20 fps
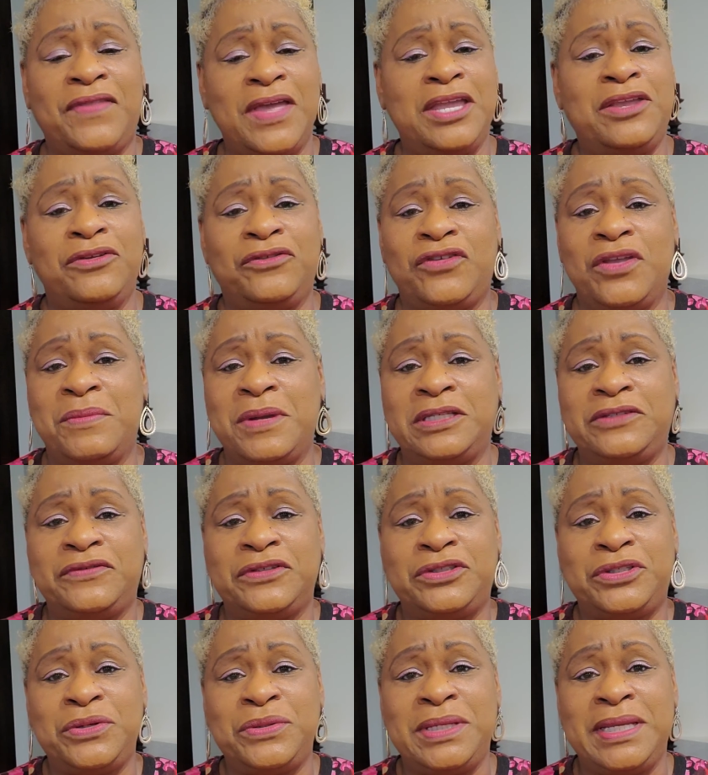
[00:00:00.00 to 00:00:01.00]
Thank you so much
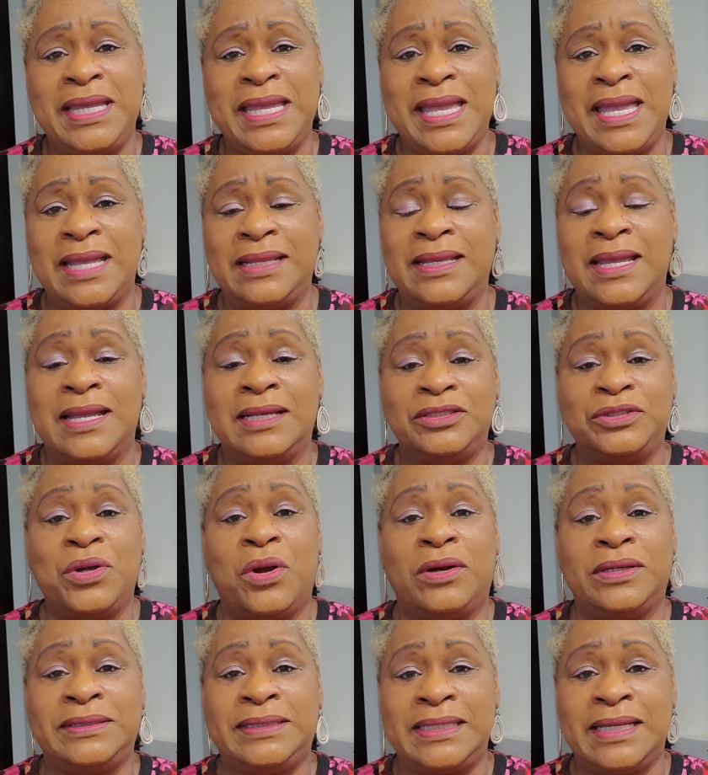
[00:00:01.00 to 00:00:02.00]
for tuning in to
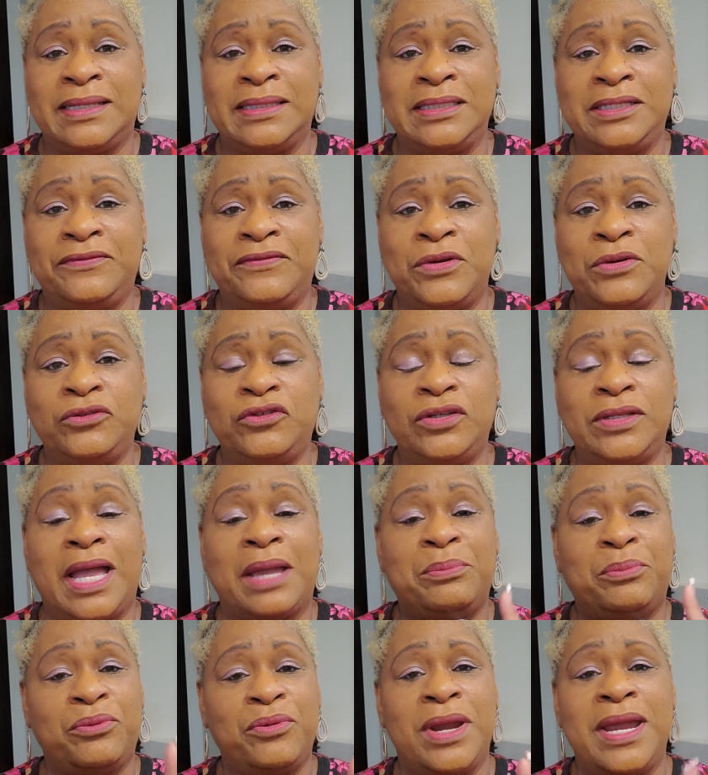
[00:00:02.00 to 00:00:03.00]
our daily devotion.
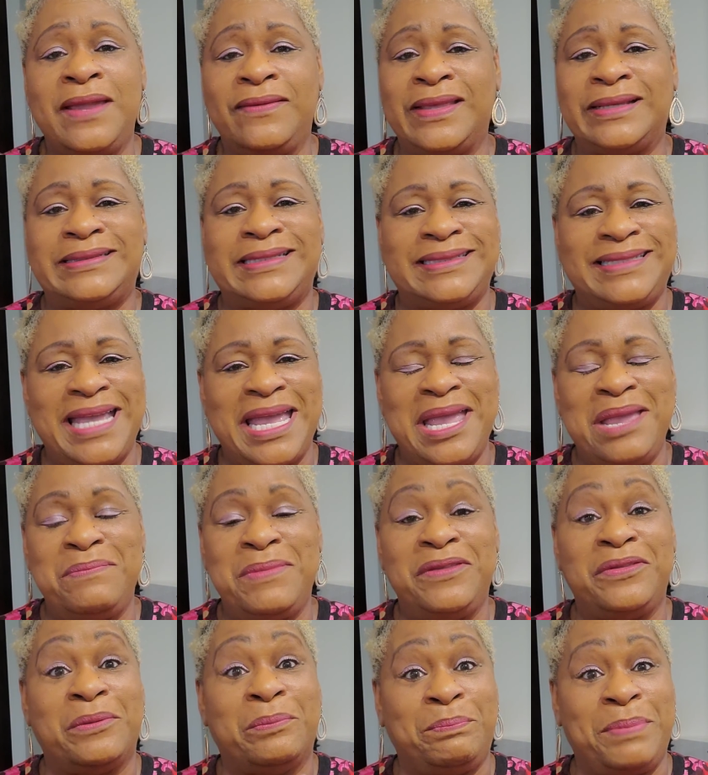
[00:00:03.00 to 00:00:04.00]
I pray that today
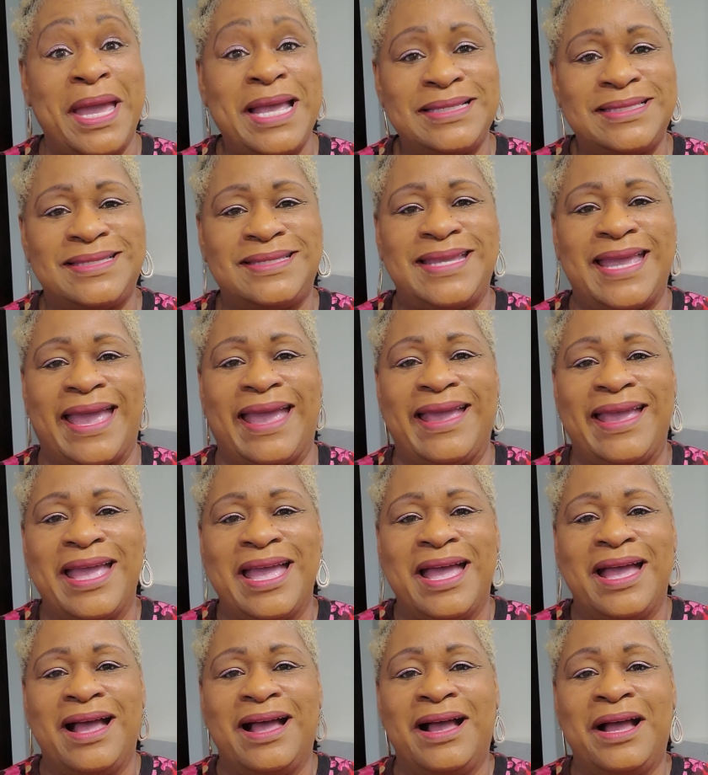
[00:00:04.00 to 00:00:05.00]
be the best day
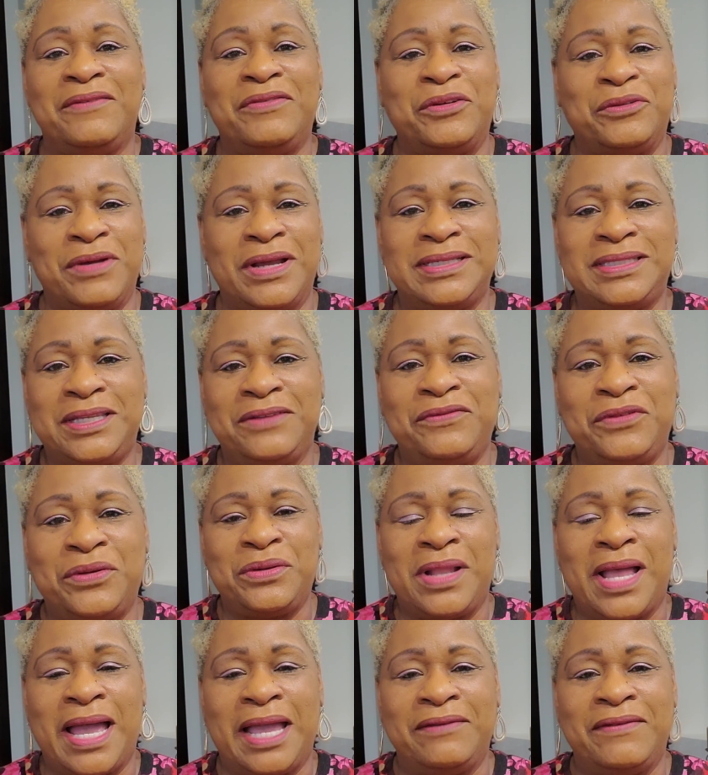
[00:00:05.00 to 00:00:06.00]
of the rest of
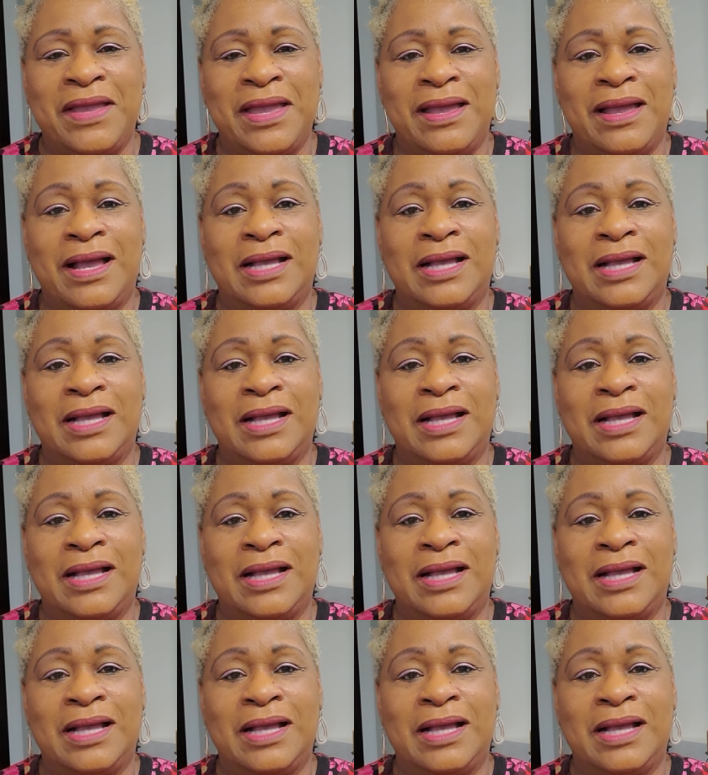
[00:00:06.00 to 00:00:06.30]
life.